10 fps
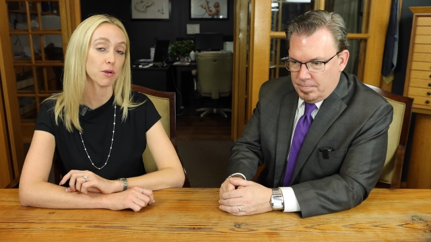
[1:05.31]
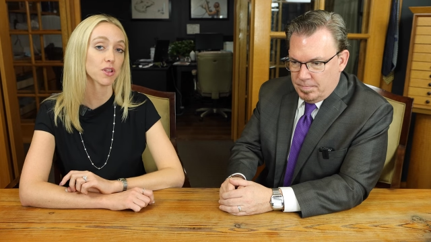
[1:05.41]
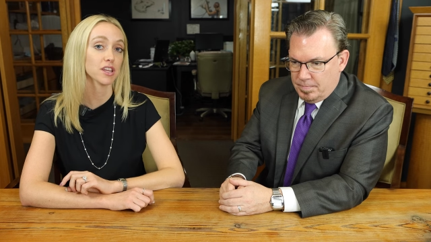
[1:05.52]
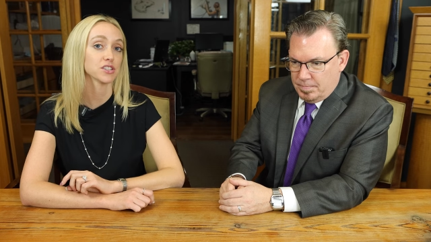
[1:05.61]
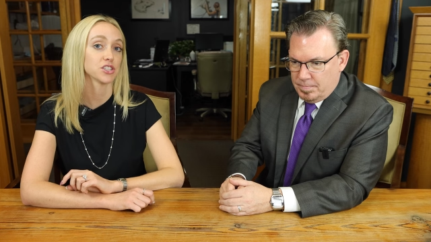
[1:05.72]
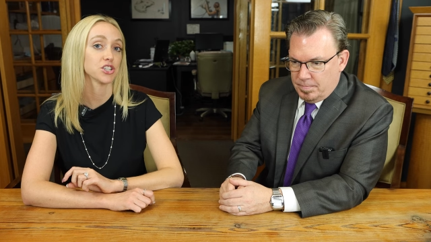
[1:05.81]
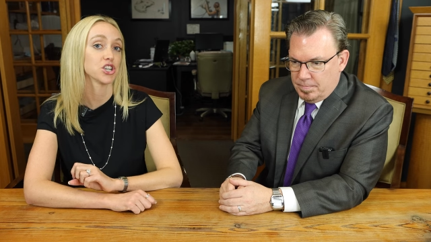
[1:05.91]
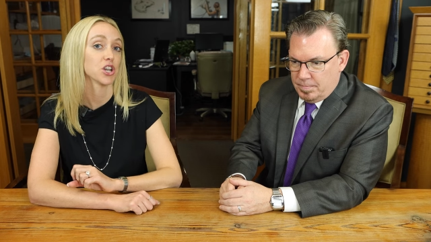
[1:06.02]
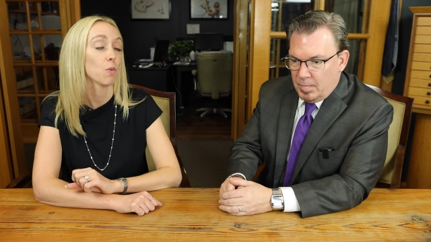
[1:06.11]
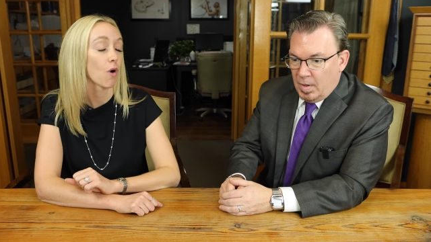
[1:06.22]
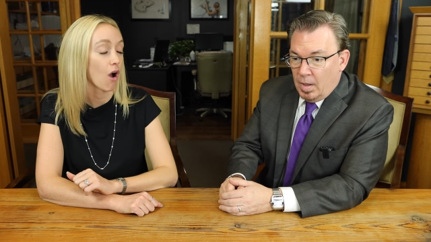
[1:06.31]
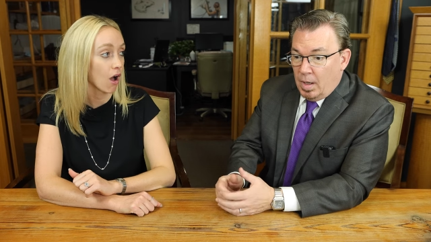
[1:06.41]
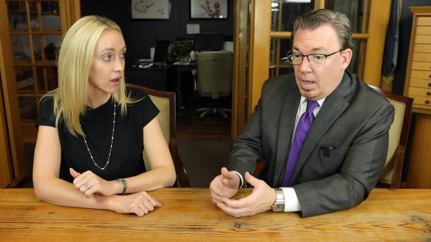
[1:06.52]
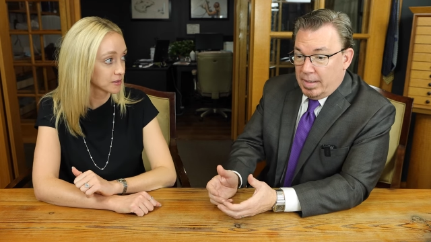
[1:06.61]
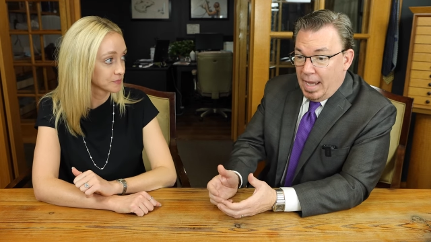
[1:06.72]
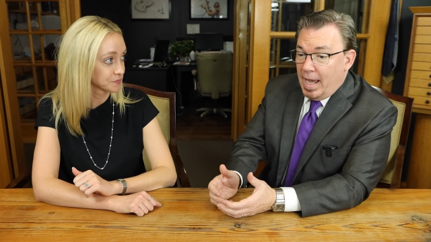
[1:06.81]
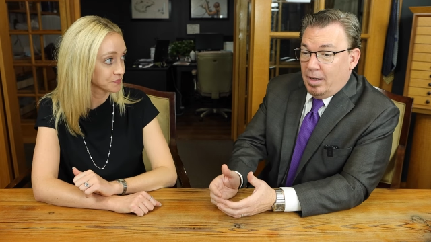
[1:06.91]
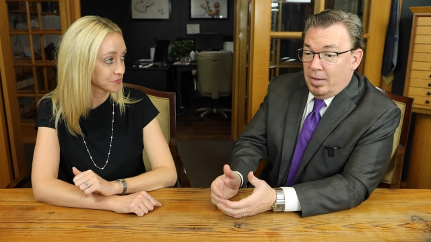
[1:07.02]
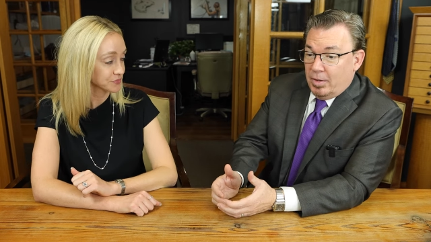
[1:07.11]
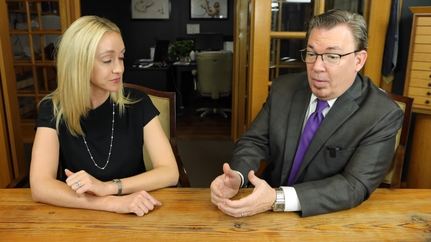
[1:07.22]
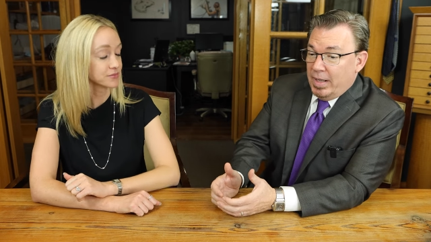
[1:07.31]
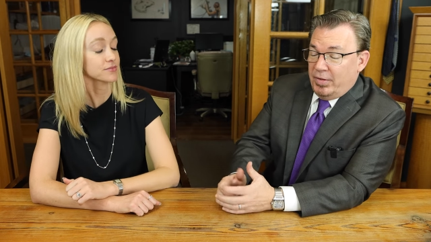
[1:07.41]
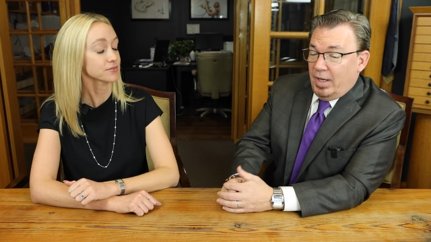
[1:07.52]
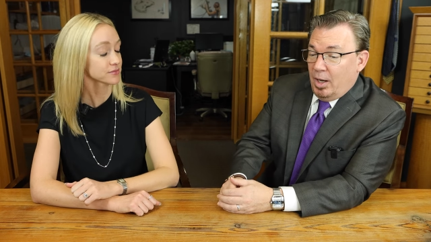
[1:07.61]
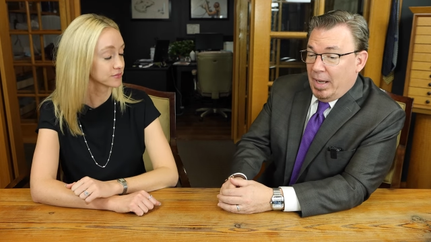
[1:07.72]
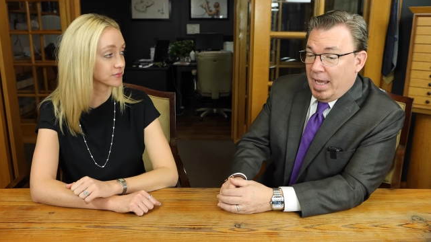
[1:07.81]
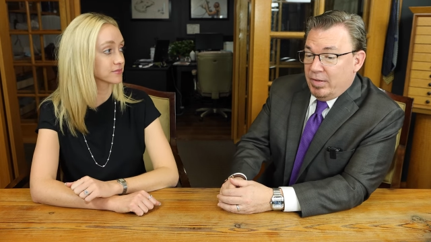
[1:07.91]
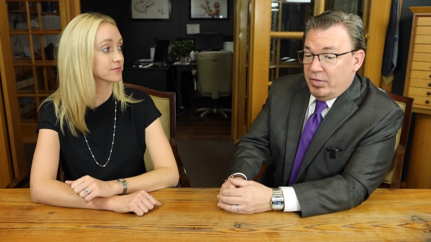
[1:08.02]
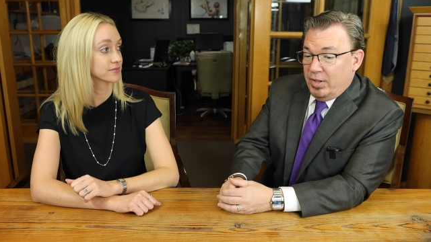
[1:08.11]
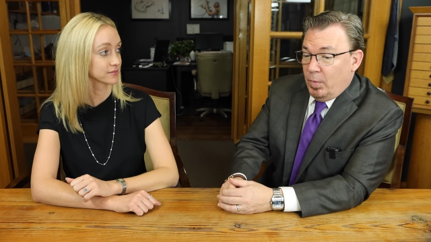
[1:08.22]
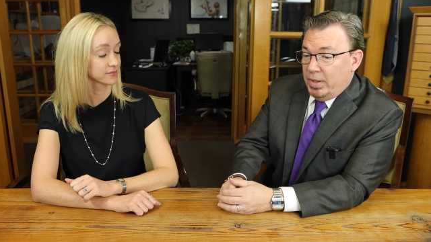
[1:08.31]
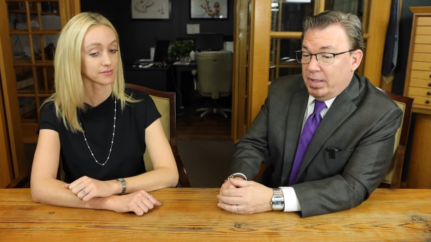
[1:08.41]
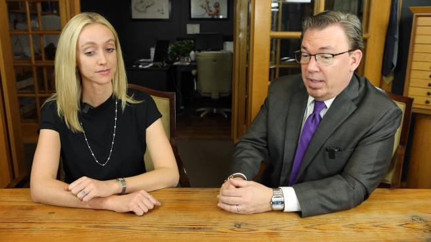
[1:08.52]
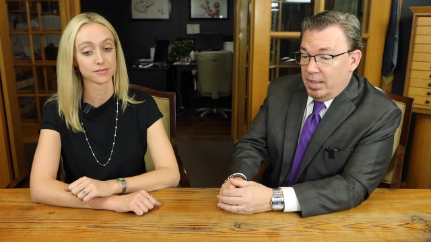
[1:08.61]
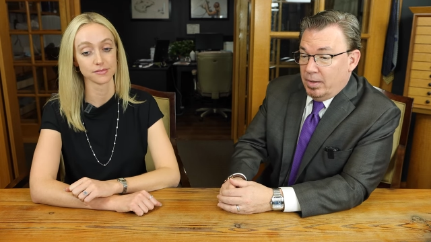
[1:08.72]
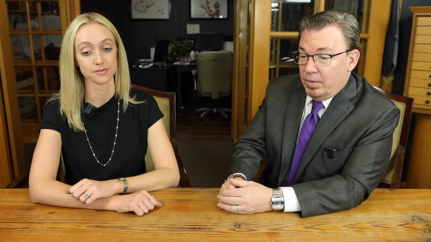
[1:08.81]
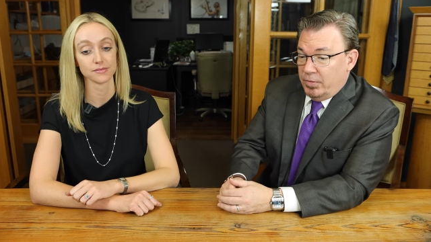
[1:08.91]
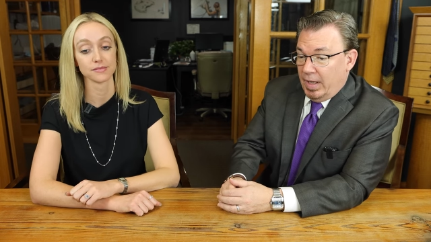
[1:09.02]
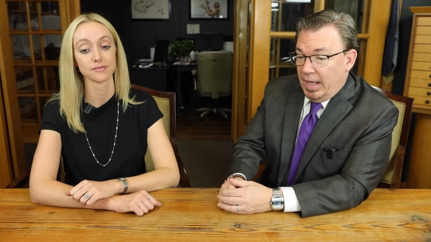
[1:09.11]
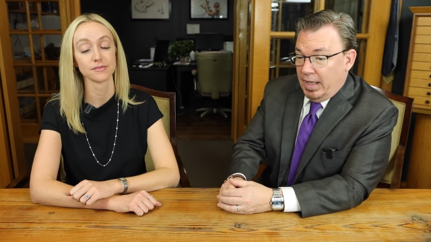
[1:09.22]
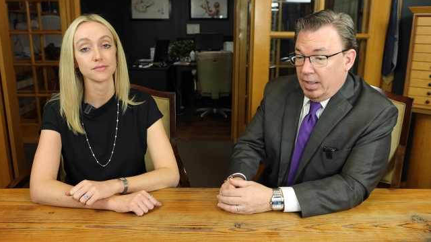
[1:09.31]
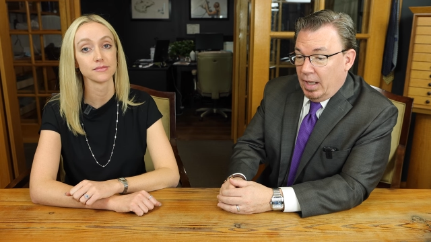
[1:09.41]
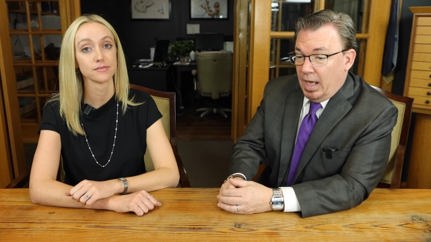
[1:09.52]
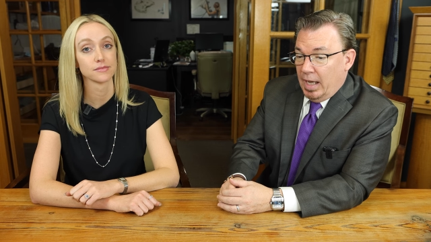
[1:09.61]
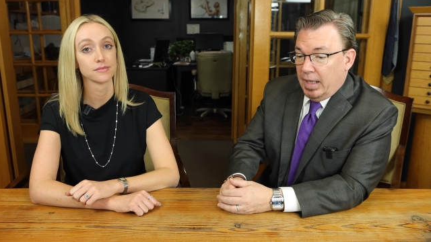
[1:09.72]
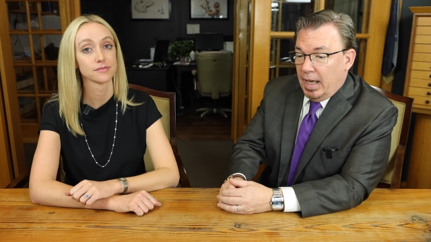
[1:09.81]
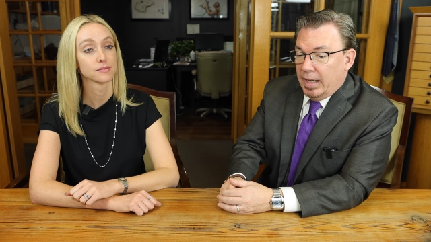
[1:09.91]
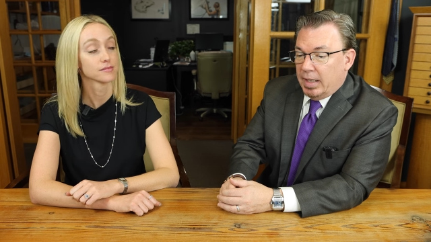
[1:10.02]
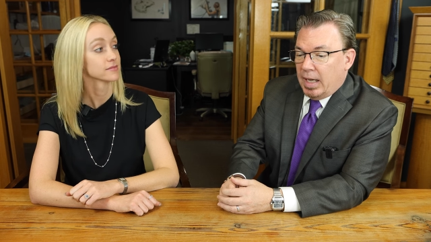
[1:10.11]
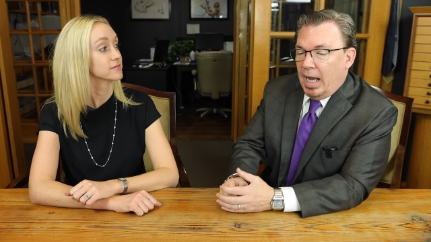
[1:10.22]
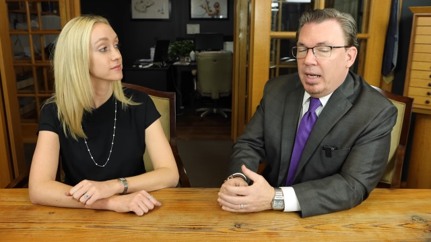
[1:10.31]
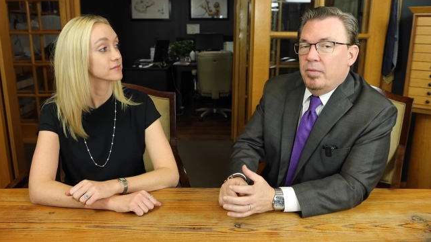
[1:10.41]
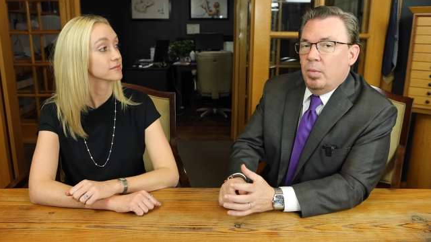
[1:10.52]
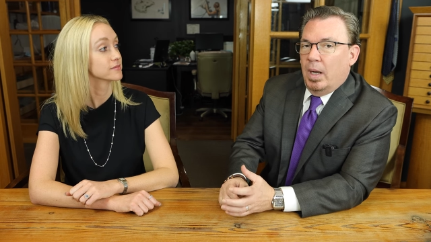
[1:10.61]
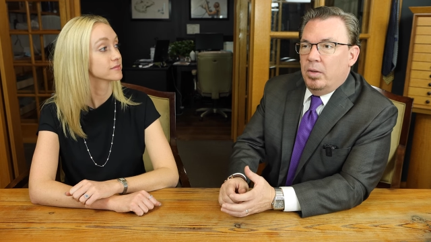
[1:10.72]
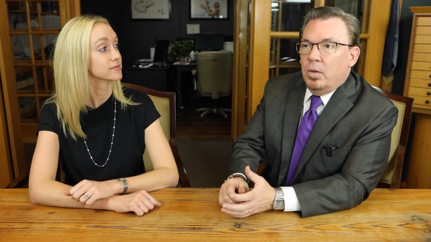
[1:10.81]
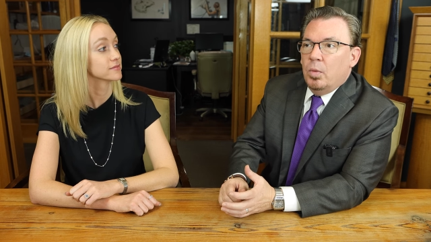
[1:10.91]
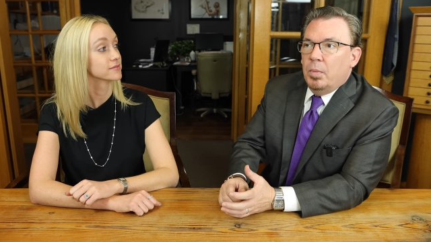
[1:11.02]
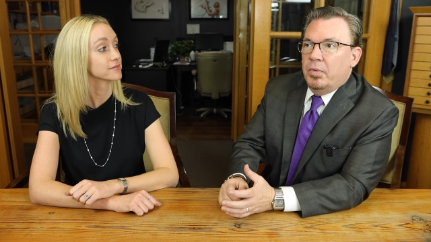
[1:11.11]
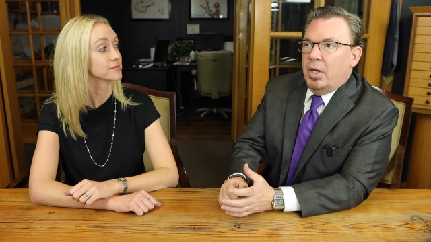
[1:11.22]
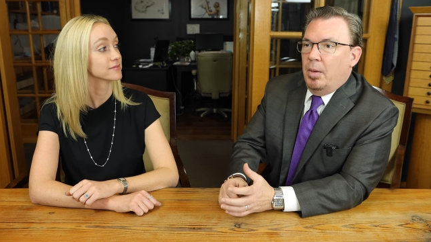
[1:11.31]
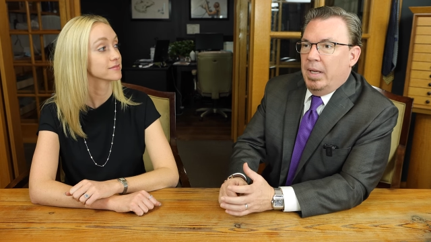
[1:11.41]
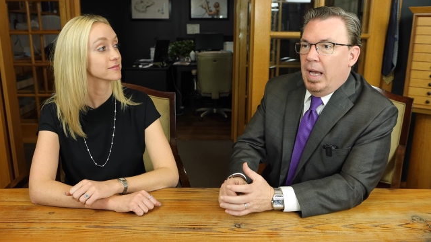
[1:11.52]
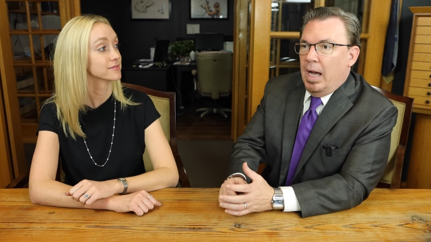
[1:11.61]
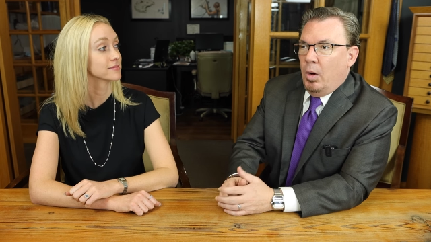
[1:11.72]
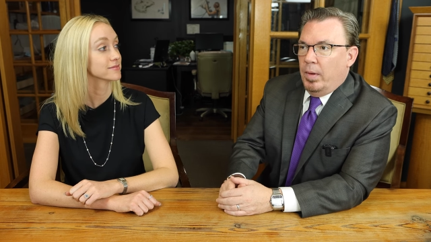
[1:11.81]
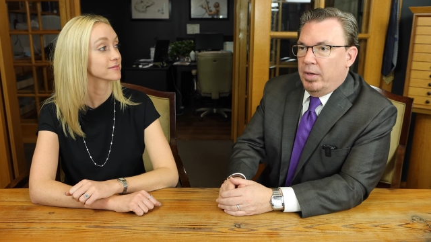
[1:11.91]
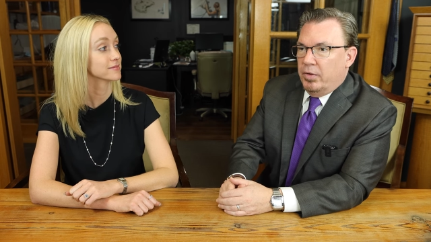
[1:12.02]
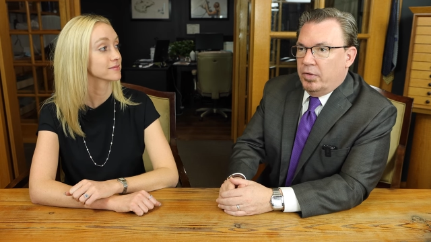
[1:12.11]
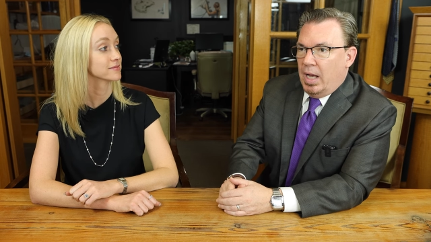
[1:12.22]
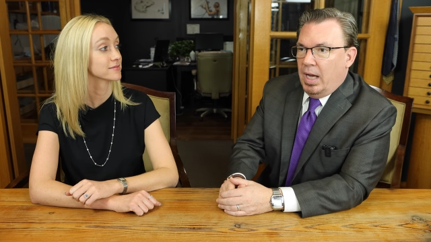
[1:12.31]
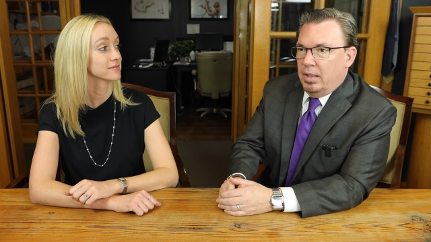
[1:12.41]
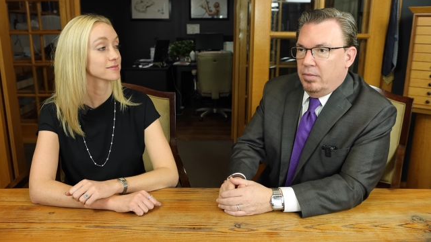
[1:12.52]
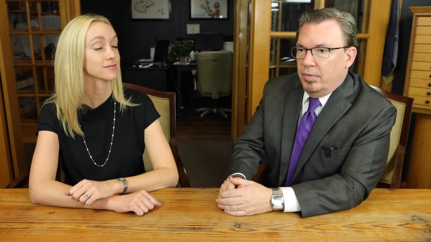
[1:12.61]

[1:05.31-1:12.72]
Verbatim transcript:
Speaker 1: re-released the Chinois.
Speaker 2: Yeah, crazy. Um, I haven't seen one in years, and I I kind of I knew it was coming out, and I just kind